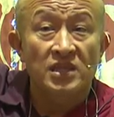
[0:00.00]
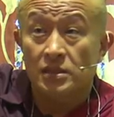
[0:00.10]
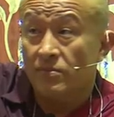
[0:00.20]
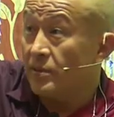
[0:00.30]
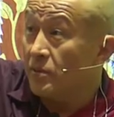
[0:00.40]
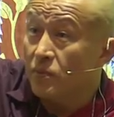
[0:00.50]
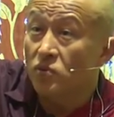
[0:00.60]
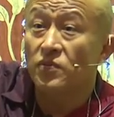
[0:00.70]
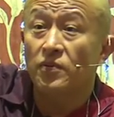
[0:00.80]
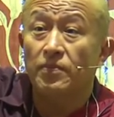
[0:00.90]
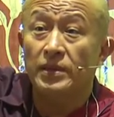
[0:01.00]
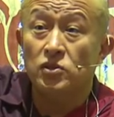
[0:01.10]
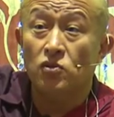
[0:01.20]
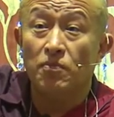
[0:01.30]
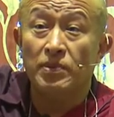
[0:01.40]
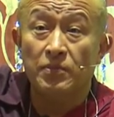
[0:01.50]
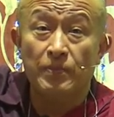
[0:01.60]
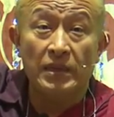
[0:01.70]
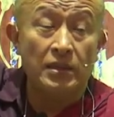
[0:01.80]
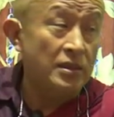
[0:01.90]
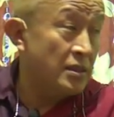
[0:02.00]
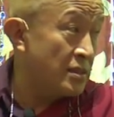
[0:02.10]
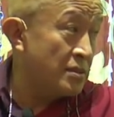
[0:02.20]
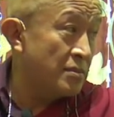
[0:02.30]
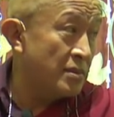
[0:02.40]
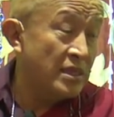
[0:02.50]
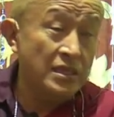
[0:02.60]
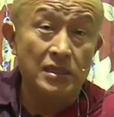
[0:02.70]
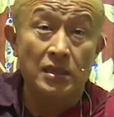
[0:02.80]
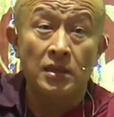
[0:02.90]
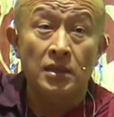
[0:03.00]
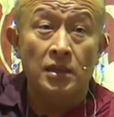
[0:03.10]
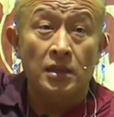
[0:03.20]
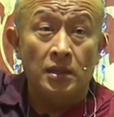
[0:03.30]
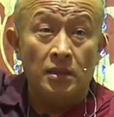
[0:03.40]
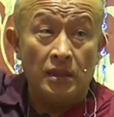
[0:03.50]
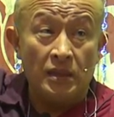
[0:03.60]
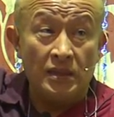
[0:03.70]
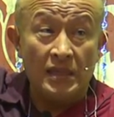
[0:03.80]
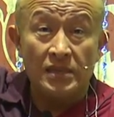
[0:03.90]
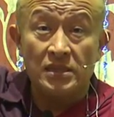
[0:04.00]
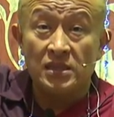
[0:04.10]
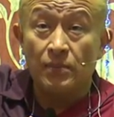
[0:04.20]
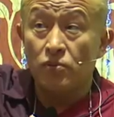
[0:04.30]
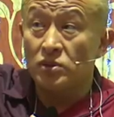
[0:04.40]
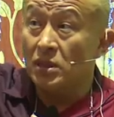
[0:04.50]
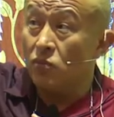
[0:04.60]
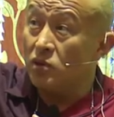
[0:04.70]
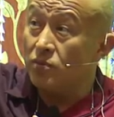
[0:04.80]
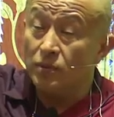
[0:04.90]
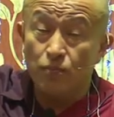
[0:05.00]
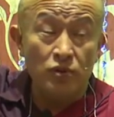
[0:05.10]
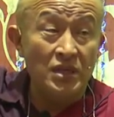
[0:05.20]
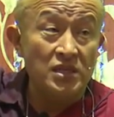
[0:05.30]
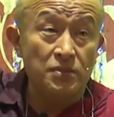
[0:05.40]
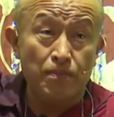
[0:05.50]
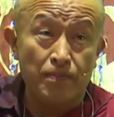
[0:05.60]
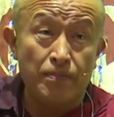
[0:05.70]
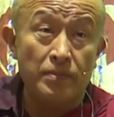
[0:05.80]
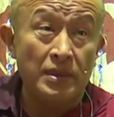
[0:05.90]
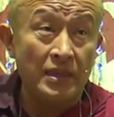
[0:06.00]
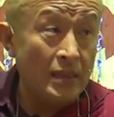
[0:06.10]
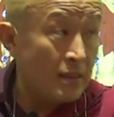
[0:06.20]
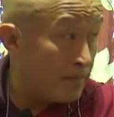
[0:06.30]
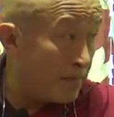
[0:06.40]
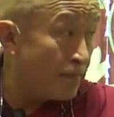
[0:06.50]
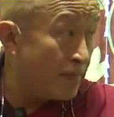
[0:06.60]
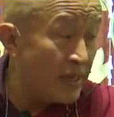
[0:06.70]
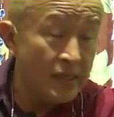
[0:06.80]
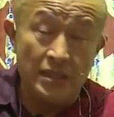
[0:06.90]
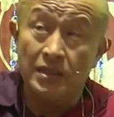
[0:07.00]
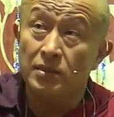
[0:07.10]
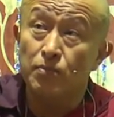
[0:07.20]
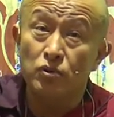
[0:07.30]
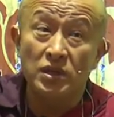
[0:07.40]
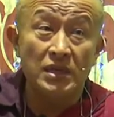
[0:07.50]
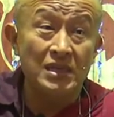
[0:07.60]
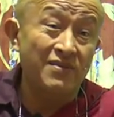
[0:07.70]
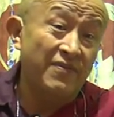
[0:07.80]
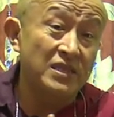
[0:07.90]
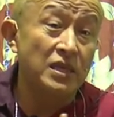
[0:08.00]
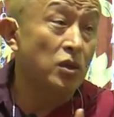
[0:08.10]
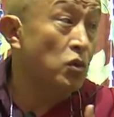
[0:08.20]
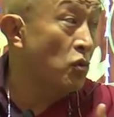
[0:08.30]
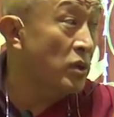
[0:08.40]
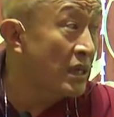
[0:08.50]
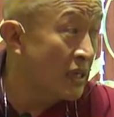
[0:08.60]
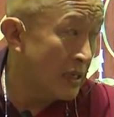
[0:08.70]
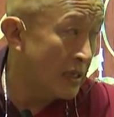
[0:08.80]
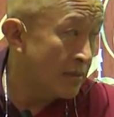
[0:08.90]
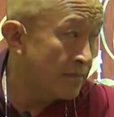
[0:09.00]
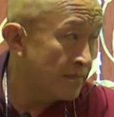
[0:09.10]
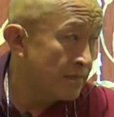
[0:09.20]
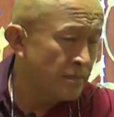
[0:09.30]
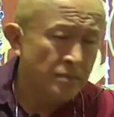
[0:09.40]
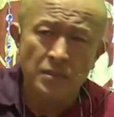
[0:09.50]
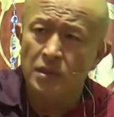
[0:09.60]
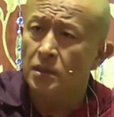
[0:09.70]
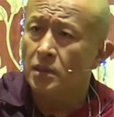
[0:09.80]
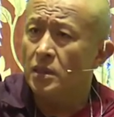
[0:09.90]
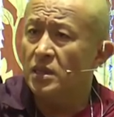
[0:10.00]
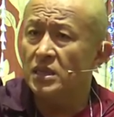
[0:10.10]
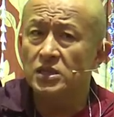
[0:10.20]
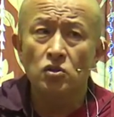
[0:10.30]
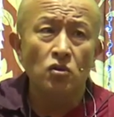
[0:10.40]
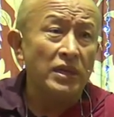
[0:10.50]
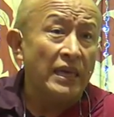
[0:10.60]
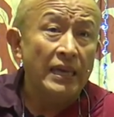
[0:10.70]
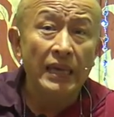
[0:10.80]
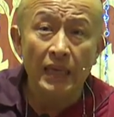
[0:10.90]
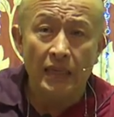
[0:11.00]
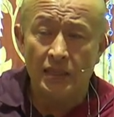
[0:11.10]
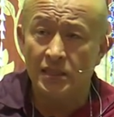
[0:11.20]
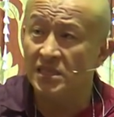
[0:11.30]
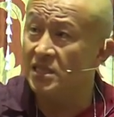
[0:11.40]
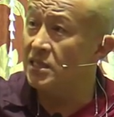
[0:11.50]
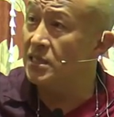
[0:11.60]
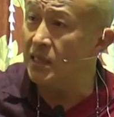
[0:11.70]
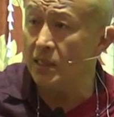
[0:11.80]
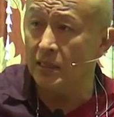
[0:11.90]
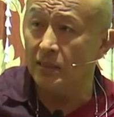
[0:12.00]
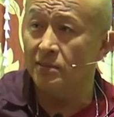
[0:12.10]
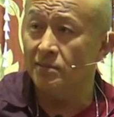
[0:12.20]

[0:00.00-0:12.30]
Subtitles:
It's a very beautiful place called Parping. There's a, and that's supposedly one of the Buddha's place. And the Buddha is a Vajra Yogini. And it's not he, it's she.